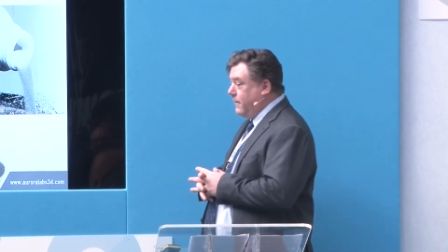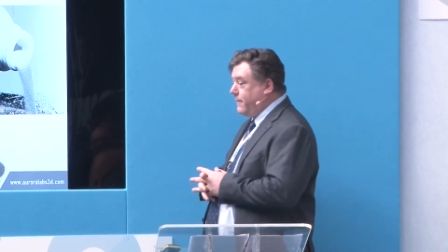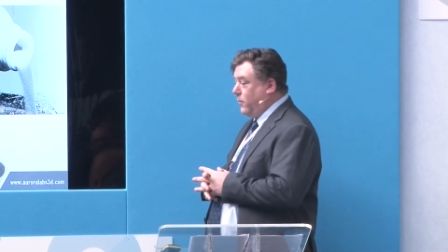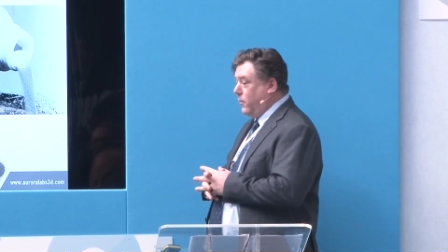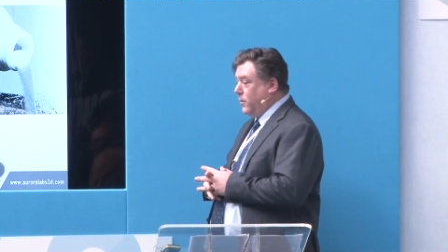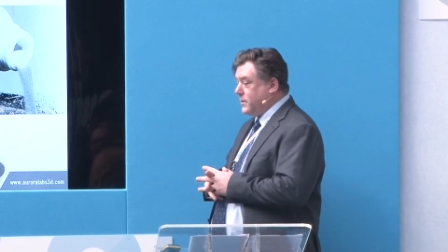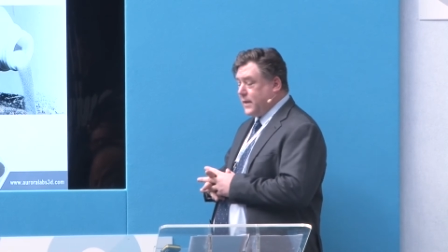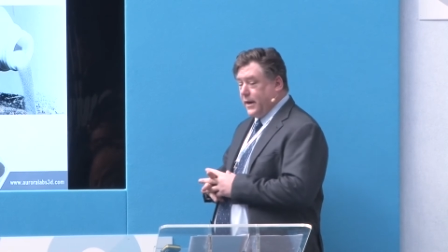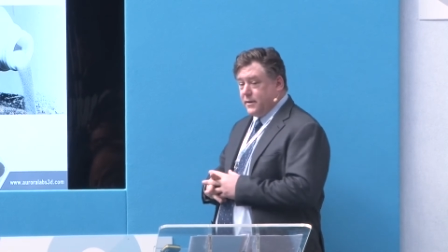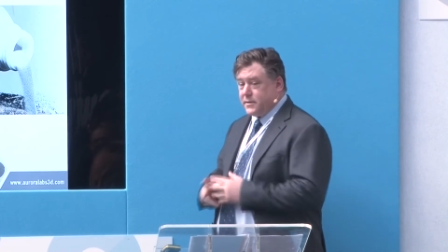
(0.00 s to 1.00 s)
for
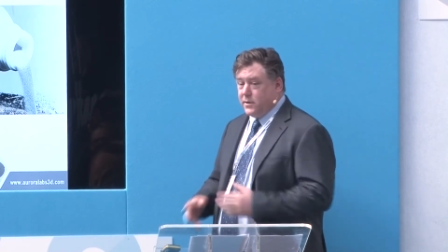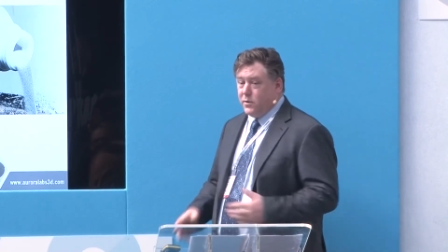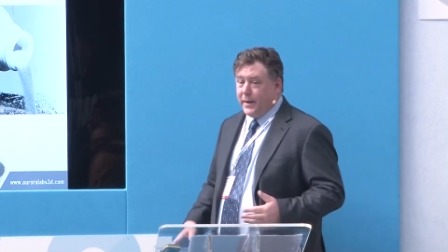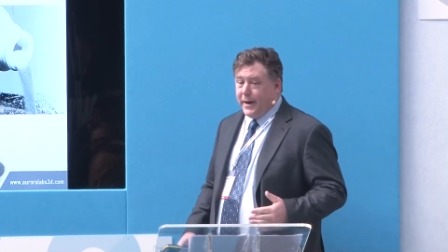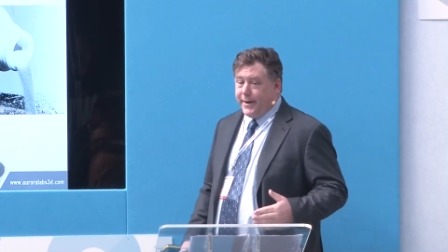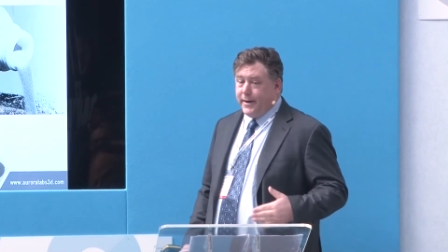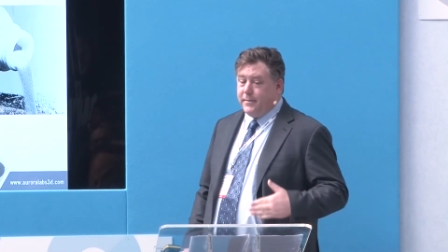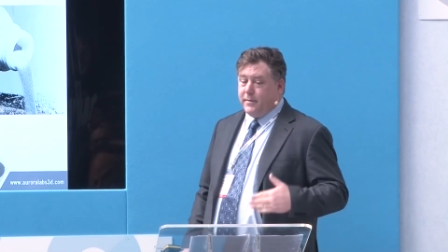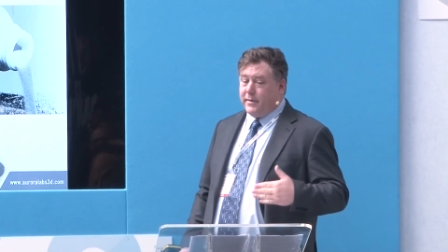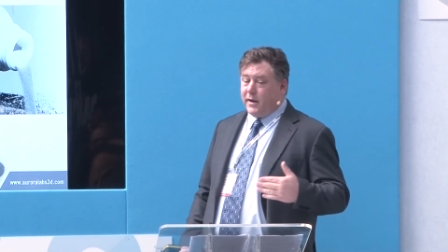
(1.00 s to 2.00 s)
stainless steel powder,
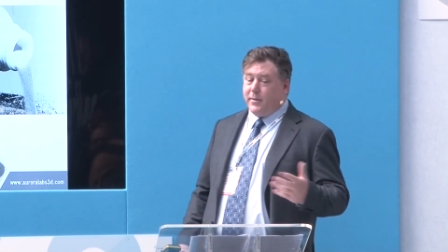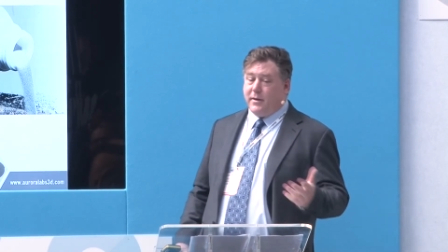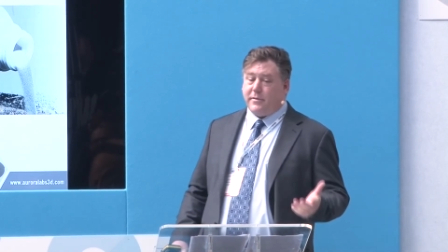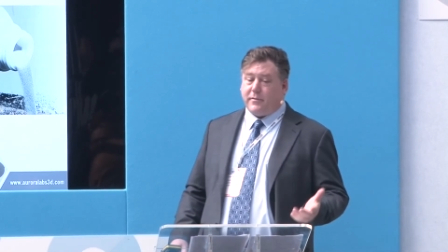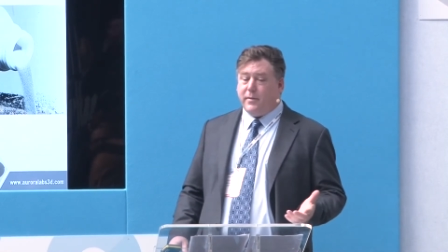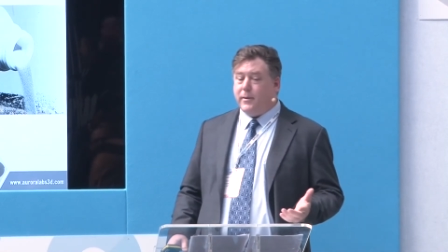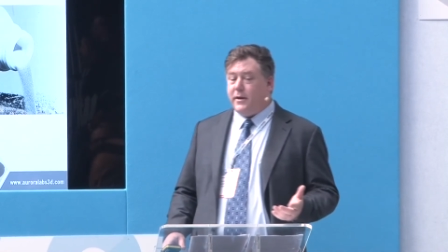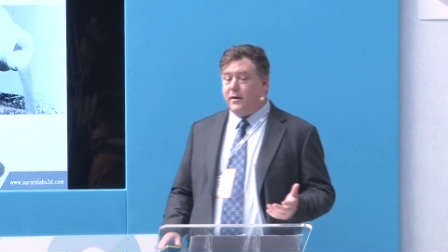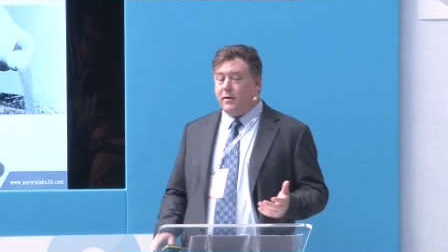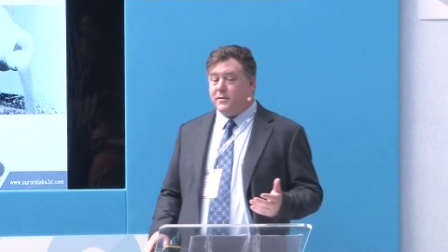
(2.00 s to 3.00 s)
that'd be $3
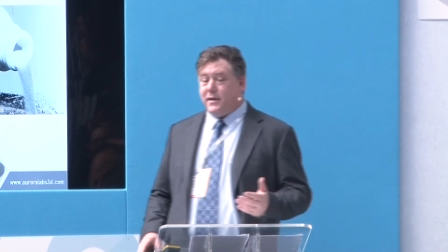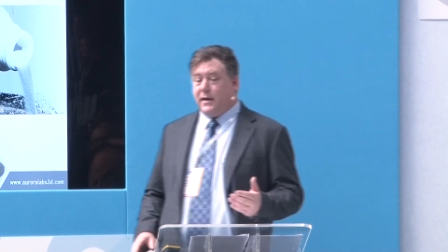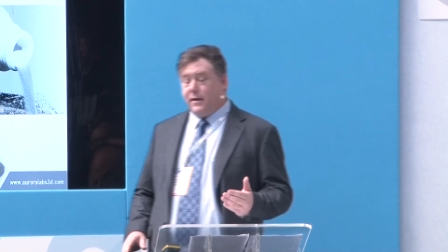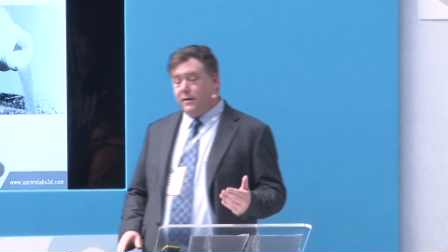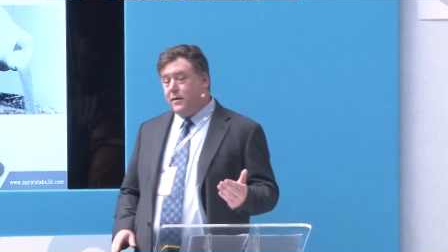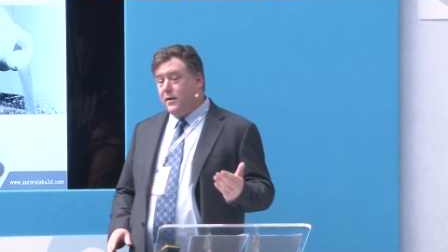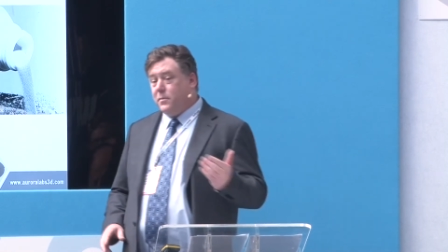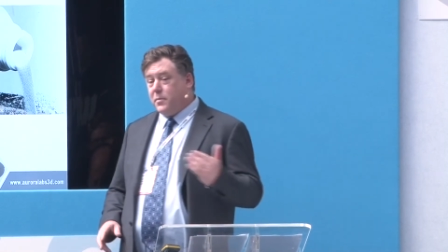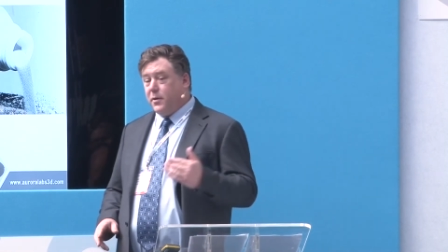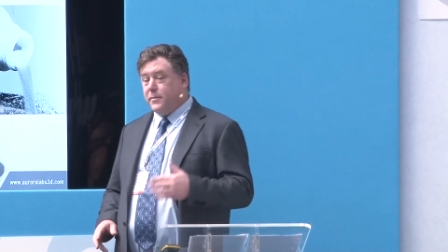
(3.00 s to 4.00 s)
million a year
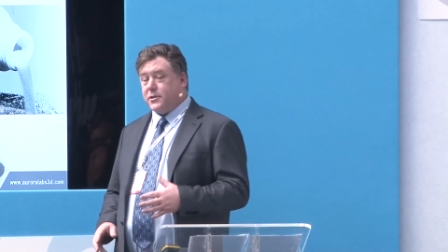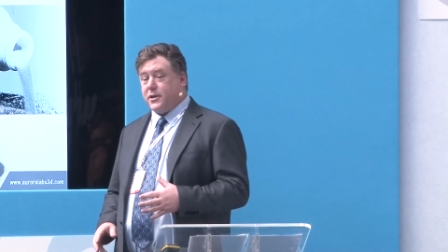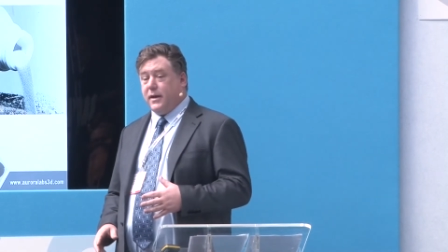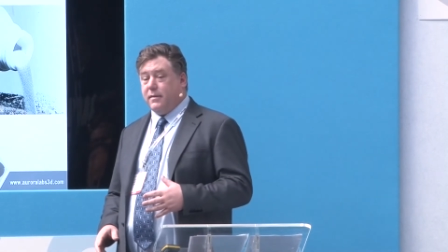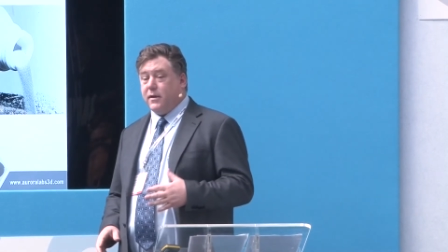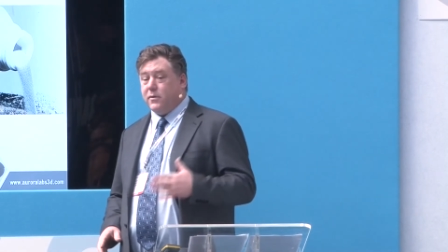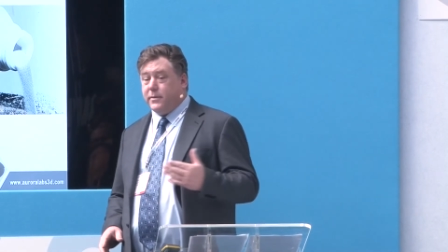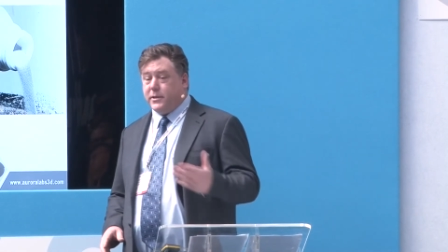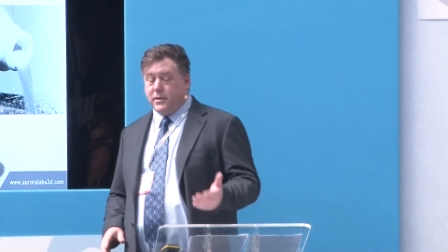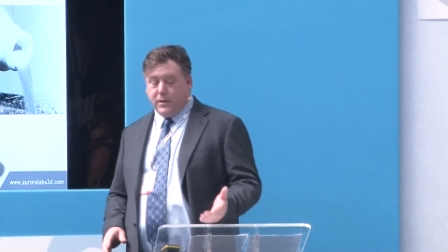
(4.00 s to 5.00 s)
per machine that it would
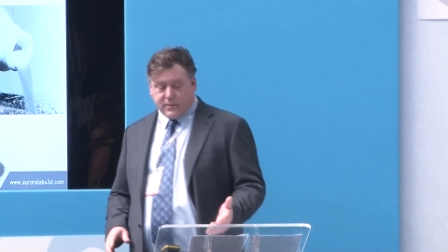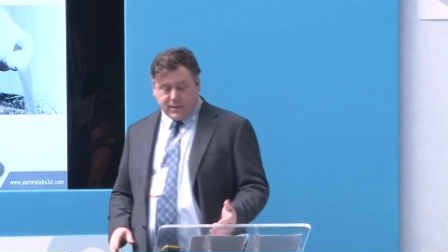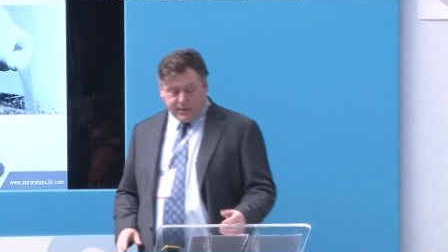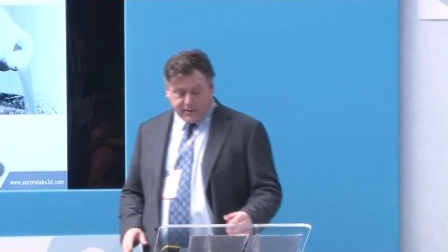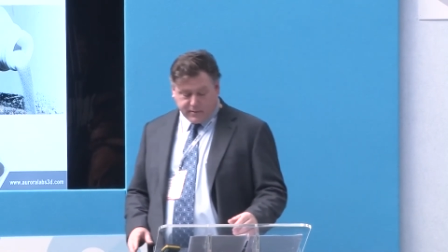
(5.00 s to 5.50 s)
be using in